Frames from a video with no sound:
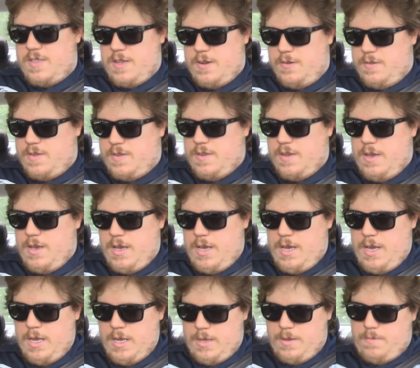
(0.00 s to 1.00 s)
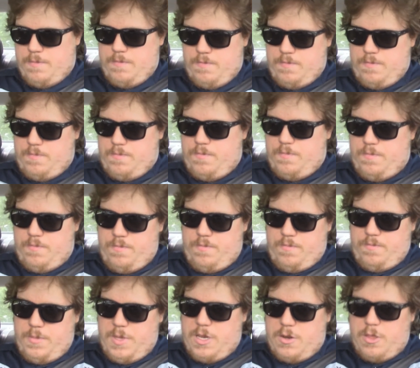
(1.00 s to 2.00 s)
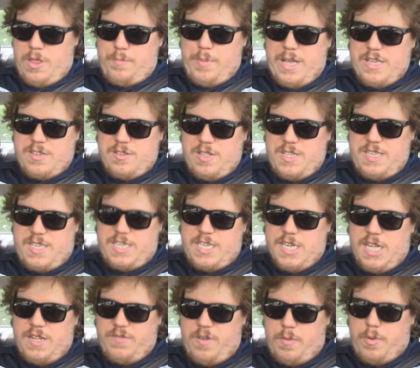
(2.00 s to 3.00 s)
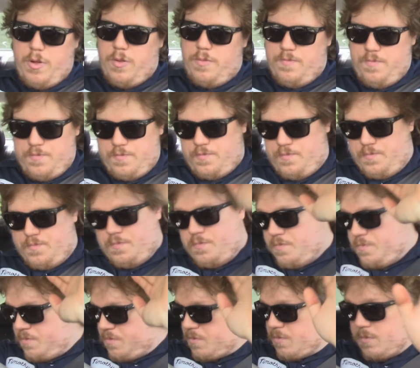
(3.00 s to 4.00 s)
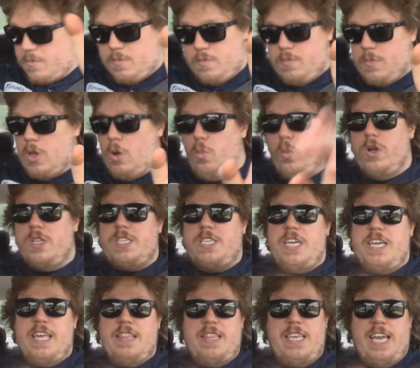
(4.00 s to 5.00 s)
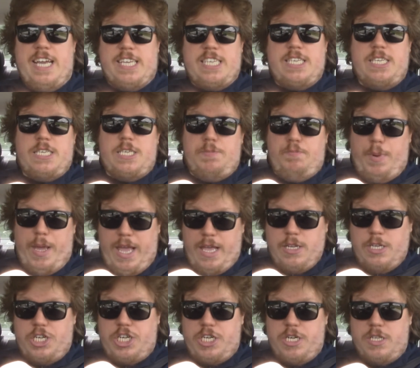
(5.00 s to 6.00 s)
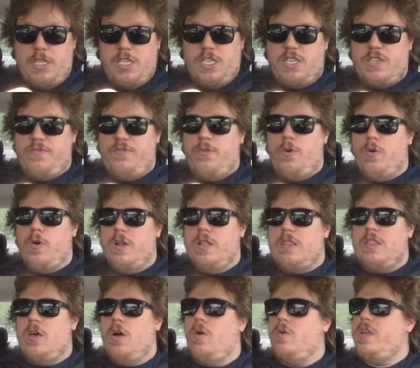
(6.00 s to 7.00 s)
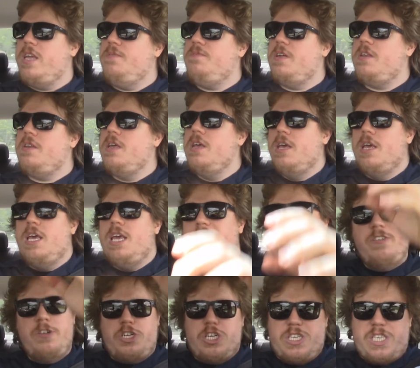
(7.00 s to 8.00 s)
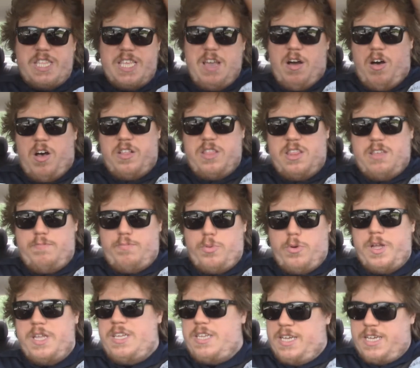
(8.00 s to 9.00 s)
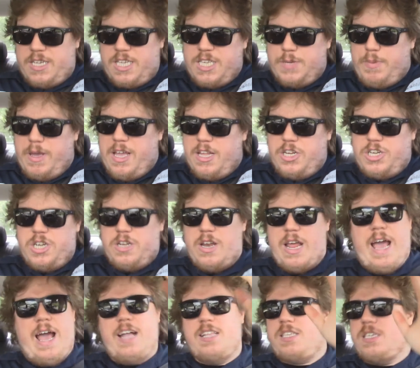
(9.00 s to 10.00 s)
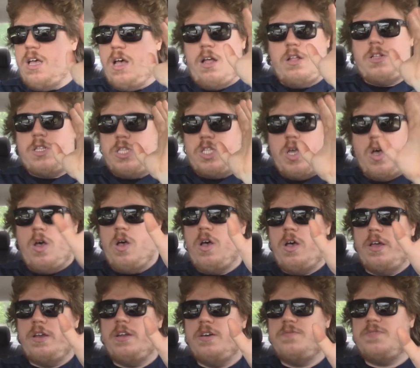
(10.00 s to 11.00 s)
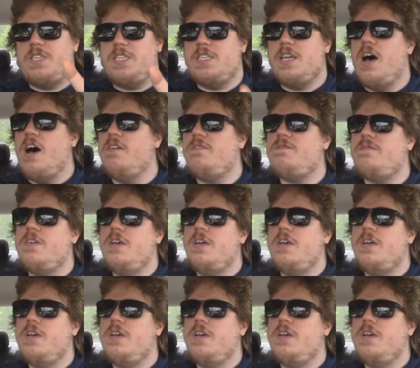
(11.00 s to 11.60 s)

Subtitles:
There's, you know, the puzzle is solvable. Once you get the expansions for it, though, even just the On the Brink expansion adds a ton of stuff.